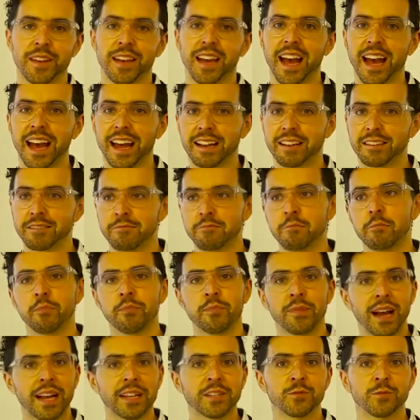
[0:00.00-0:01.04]
And
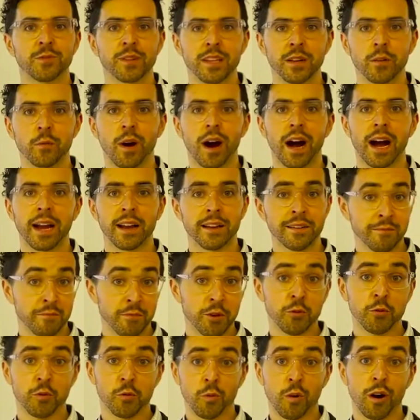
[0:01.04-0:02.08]
that's really why
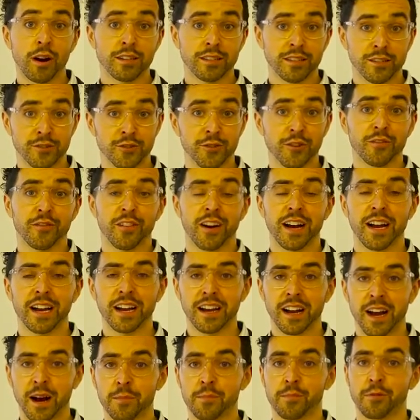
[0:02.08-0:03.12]
you would want to certify
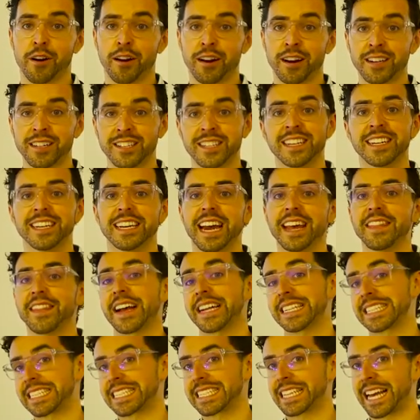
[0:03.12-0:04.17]
a product. And
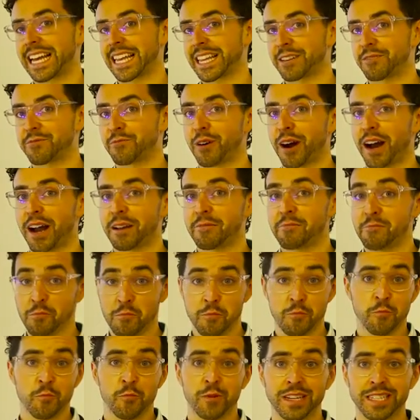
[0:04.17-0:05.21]
that's exactly why
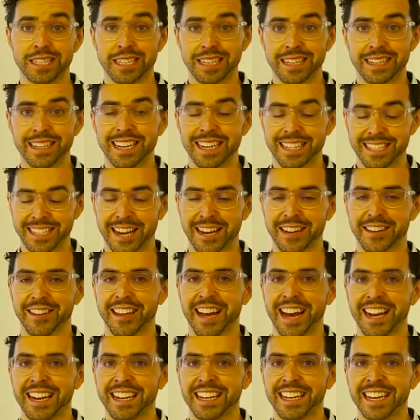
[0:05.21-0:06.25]
we did exactly
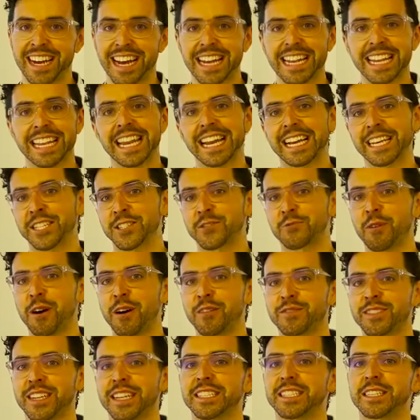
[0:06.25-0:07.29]
that. And in the next
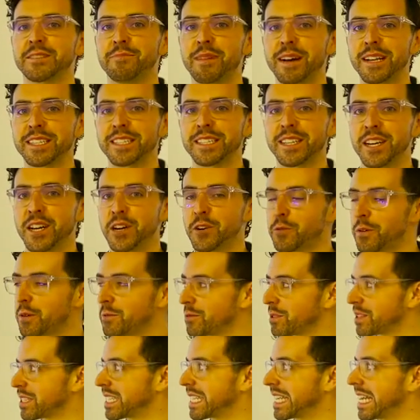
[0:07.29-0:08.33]
12 to 18 months, we
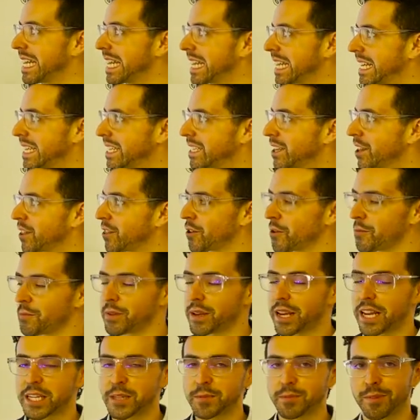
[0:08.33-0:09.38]
will see this Therm
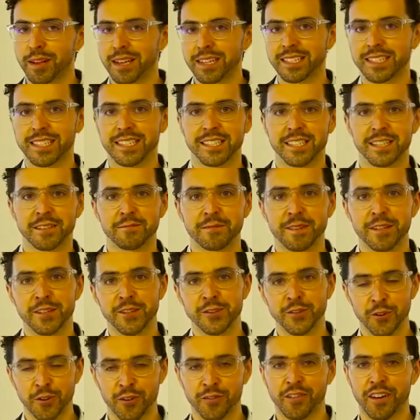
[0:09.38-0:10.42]
pH Plus system, this
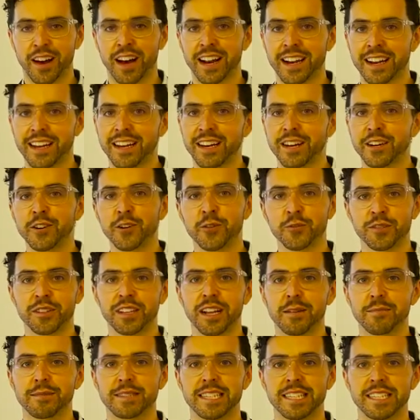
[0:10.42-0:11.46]
certified cold
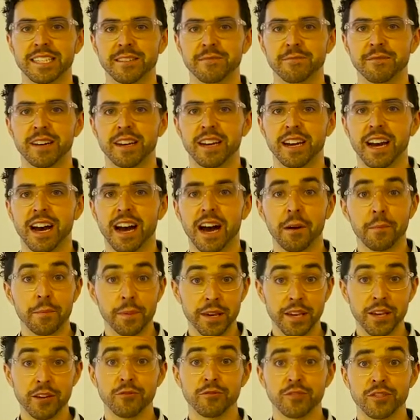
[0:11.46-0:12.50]
climate system uh,
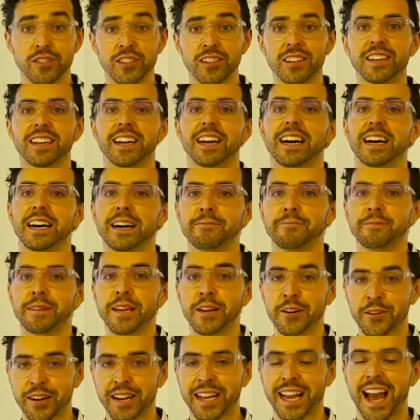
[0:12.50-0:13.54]
be used um,
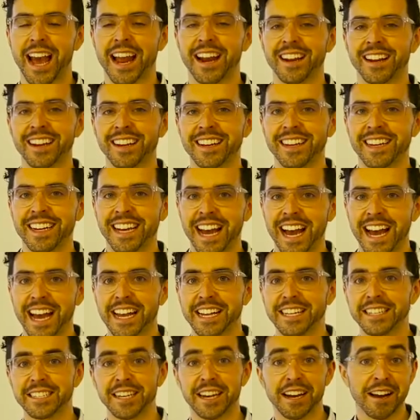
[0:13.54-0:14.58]
here in Canada
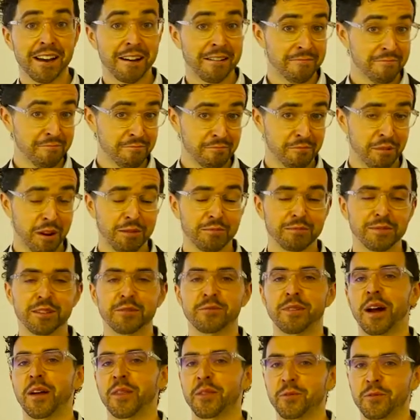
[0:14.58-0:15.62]
and uh, probably
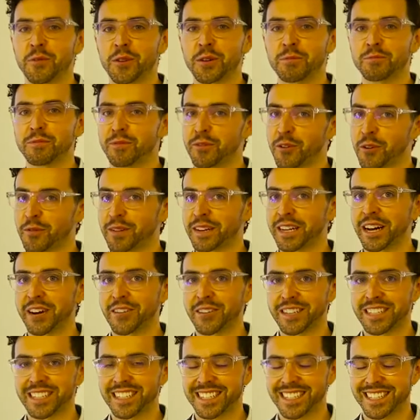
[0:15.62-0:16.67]
around the world before we know
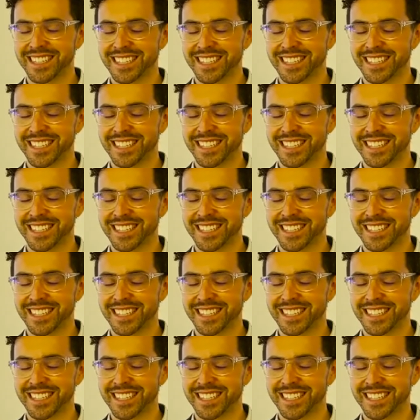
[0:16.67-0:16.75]
it.